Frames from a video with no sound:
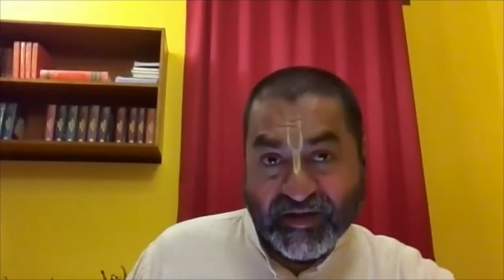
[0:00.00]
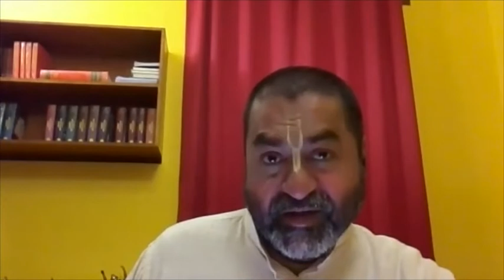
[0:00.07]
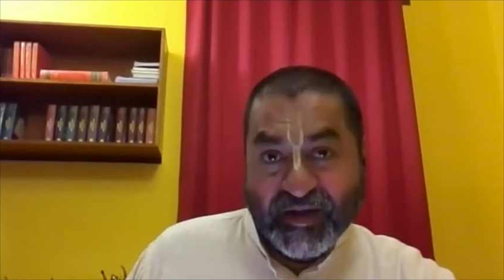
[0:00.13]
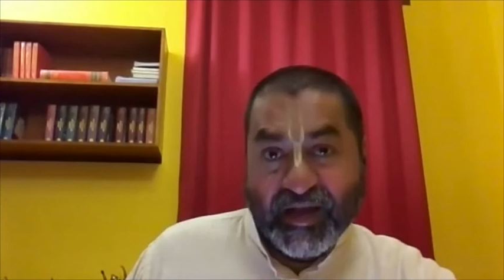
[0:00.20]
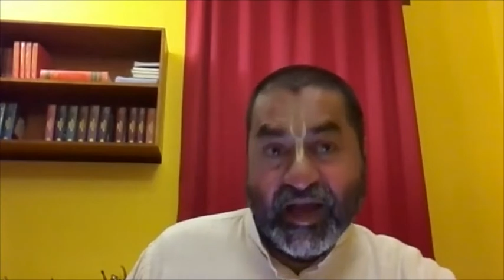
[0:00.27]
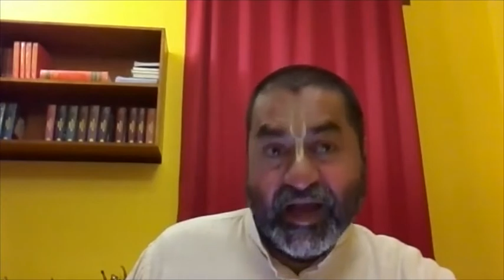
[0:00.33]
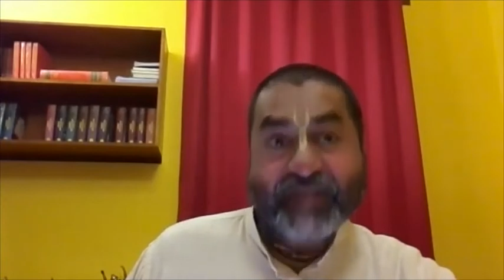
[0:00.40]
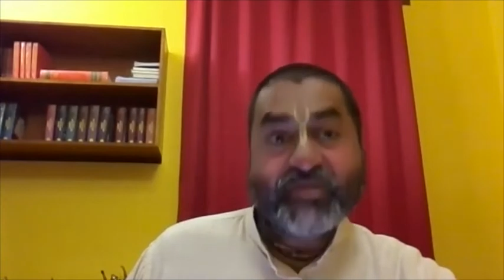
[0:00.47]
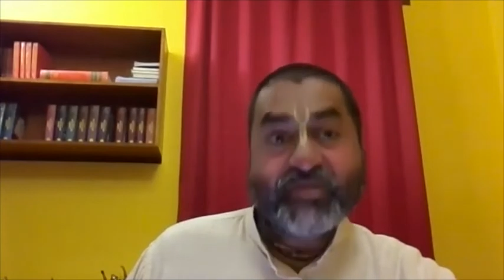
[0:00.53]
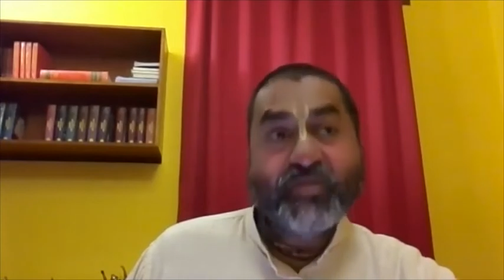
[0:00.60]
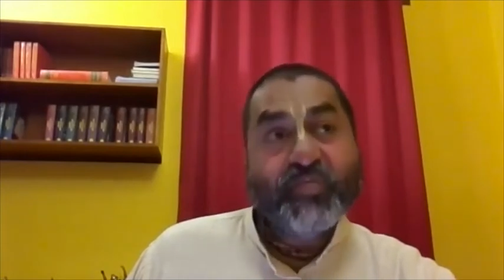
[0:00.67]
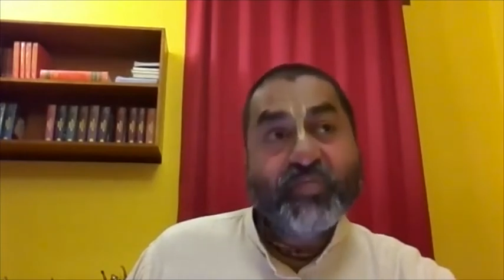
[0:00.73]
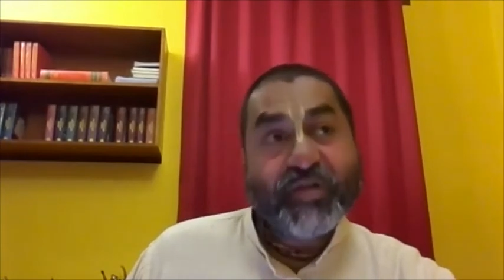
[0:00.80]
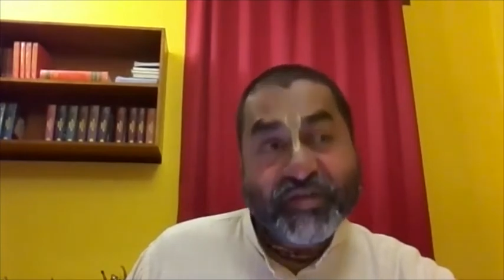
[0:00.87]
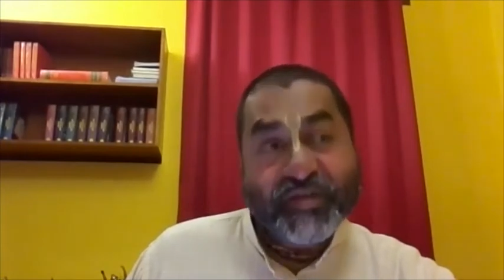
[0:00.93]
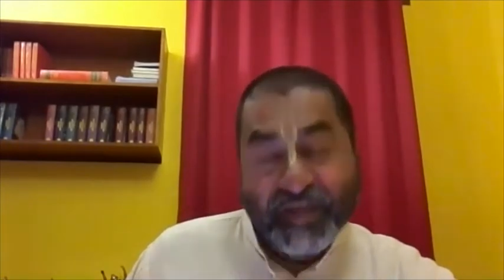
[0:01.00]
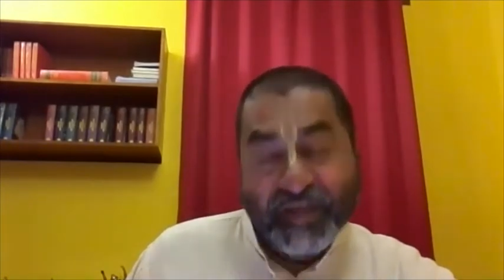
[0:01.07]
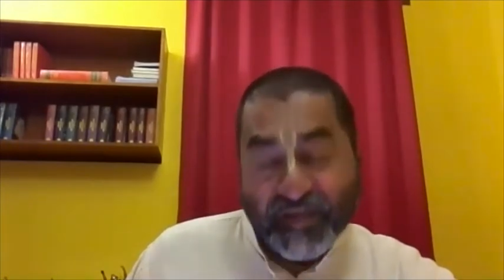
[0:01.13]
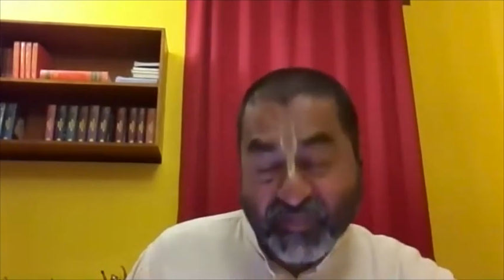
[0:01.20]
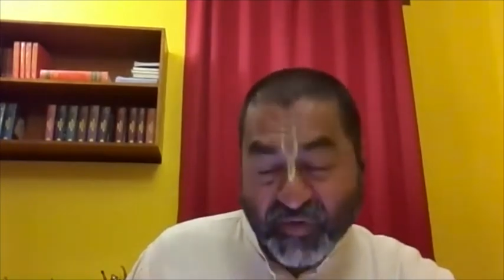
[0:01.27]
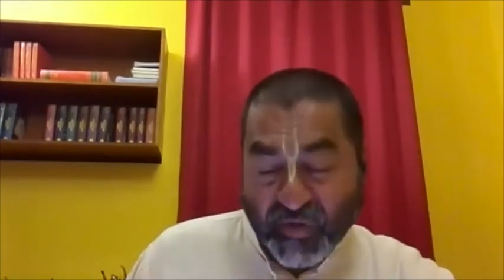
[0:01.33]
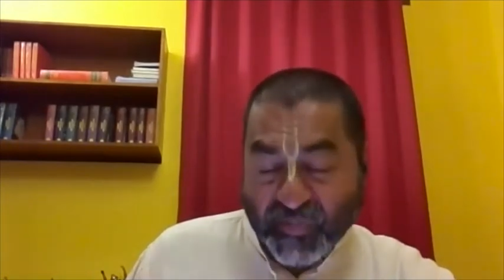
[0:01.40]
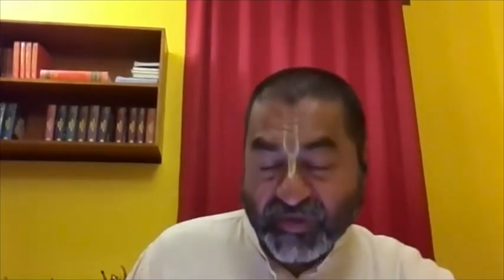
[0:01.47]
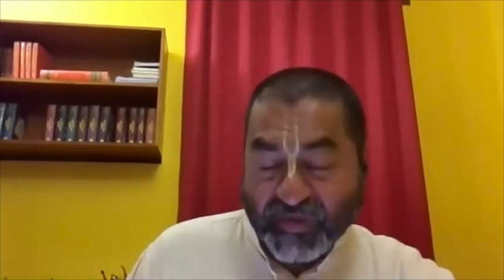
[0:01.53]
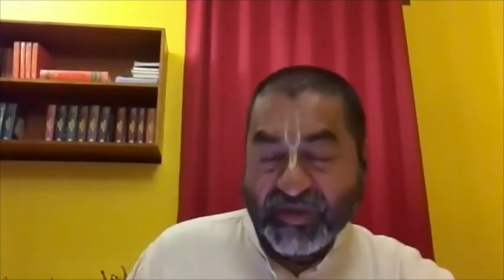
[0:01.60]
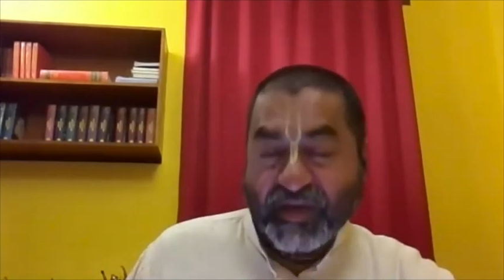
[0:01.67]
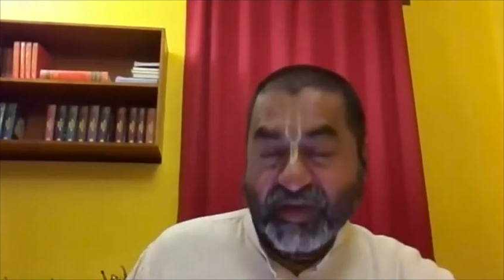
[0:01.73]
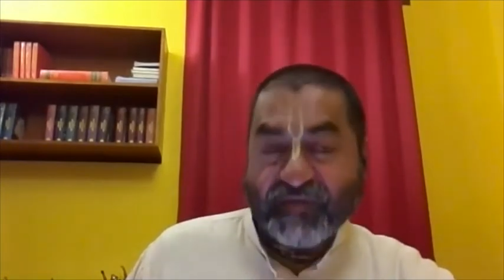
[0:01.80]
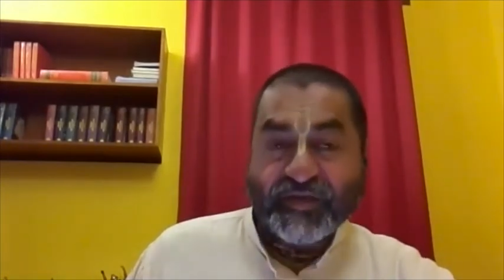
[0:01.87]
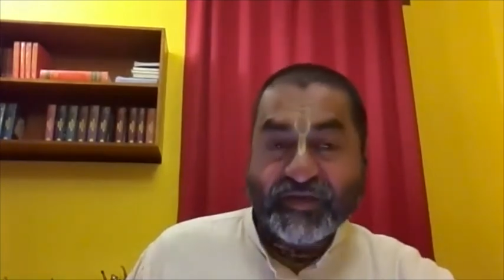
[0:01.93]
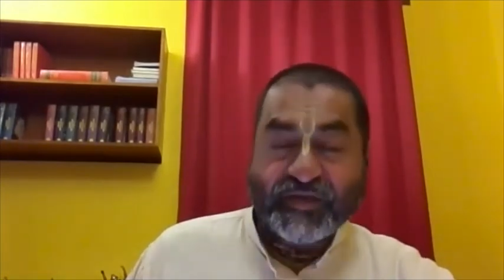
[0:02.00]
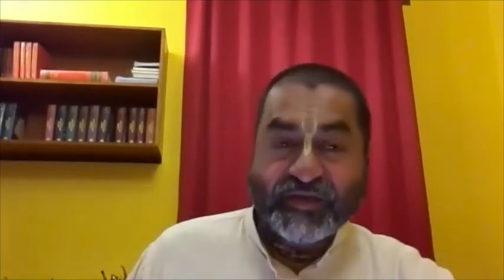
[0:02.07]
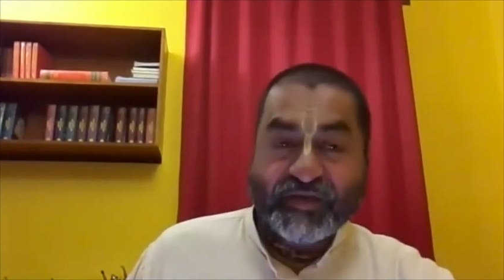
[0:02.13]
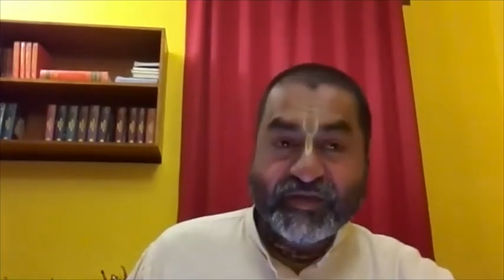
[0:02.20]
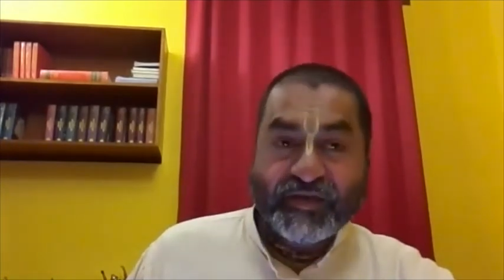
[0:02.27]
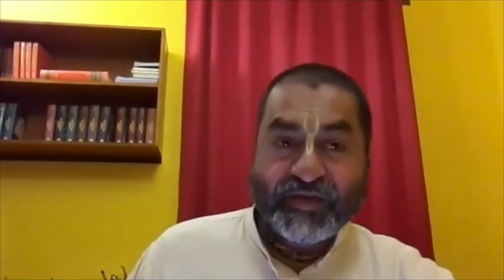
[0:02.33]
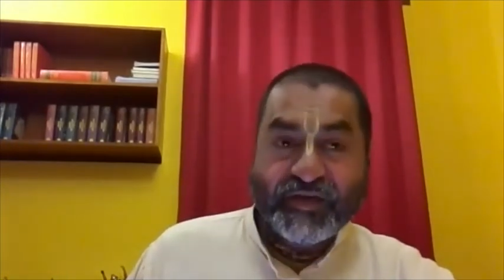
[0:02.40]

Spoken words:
has to precede proper service.